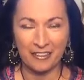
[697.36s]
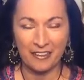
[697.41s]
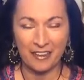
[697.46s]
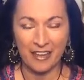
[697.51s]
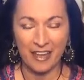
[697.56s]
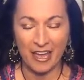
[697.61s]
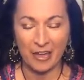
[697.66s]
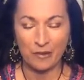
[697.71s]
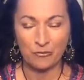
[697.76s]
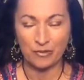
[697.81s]

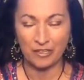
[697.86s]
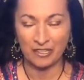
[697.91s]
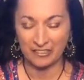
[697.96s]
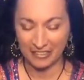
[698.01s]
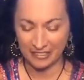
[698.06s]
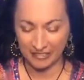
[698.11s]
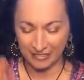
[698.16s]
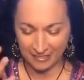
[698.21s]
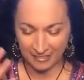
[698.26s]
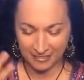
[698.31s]
and we're
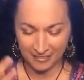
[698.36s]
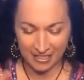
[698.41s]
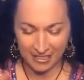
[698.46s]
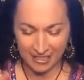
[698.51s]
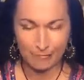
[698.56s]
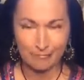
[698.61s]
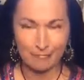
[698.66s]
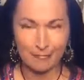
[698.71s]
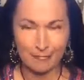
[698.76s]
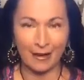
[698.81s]
in the
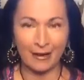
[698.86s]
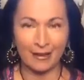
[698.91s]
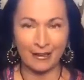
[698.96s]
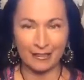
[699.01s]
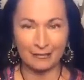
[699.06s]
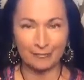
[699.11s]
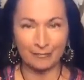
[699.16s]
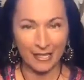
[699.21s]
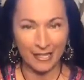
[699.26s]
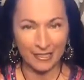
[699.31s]

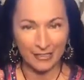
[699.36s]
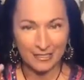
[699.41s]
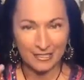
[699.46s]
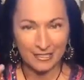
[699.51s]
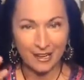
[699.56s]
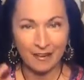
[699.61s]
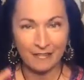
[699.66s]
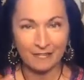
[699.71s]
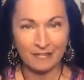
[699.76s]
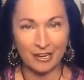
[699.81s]
embodiment
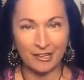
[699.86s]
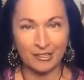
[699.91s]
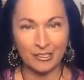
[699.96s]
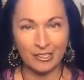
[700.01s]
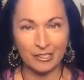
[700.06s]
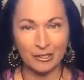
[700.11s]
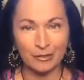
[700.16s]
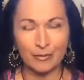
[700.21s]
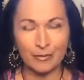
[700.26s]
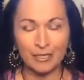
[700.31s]
of our
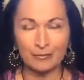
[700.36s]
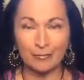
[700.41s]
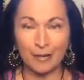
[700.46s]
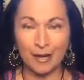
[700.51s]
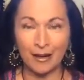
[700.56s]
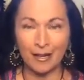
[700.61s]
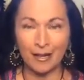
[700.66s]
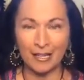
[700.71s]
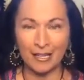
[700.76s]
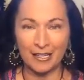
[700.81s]
human
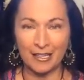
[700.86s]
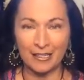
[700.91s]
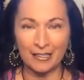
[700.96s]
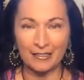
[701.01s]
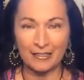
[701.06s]
body,